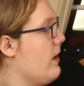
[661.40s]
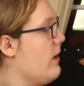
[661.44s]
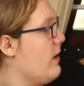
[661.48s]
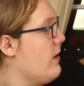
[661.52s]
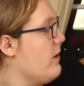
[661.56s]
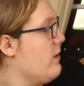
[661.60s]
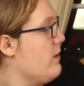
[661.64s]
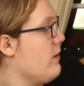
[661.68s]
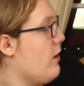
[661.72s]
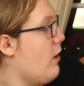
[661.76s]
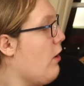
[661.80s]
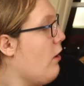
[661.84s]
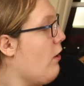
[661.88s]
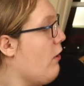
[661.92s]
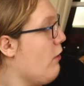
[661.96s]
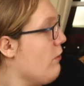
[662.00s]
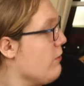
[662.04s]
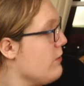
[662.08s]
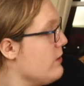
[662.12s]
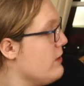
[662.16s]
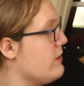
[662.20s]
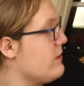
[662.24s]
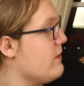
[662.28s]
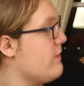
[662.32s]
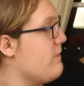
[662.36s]
You got
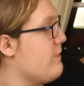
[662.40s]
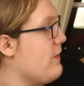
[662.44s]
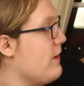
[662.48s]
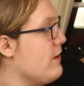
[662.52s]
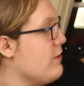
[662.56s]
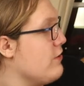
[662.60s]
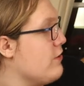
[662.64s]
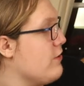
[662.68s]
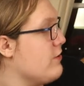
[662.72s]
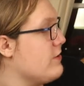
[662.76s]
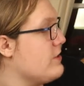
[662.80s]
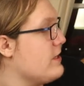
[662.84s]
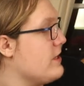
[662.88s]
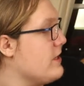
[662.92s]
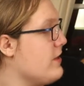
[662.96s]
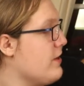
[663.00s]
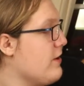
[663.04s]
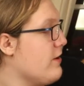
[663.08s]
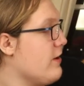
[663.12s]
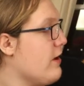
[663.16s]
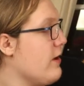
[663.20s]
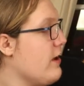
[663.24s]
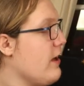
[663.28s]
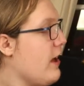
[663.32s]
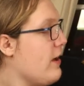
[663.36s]
all these Avengers
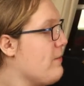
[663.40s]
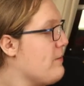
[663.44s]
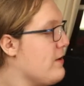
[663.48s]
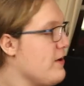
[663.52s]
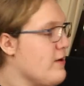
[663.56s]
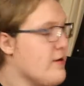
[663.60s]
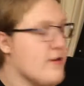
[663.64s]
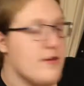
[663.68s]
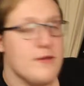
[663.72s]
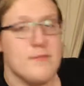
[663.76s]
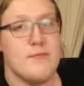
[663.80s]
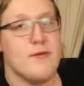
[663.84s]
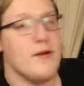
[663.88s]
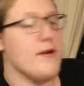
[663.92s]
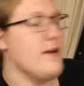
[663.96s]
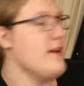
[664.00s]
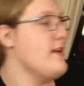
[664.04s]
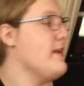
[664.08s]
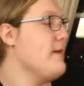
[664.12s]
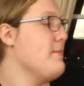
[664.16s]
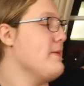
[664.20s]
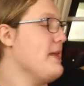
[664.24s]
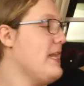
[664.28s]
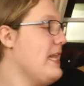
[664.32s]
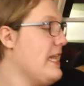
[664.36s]
here. I bet you could probably
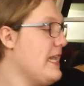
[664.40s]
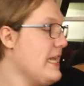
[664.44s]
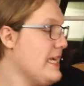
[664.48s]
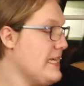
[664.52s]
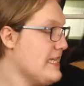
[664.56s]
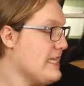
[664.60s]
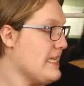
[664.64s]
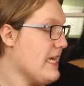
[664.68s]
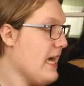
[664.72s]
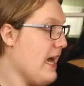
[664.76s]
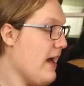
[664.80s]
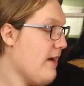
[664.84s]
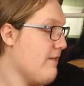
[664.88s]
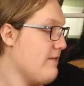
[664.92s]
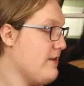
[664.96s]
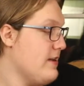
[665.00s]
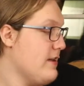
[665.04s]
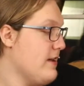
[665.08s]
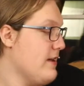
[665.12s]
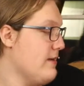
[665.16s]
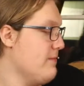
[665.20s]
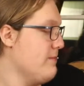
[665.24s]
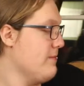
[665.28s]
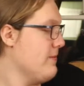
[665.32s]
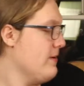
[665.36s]
name at least half of
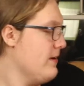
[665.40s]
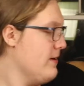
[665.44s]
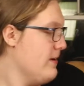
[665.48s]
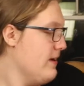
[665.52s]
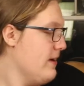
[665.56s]
them.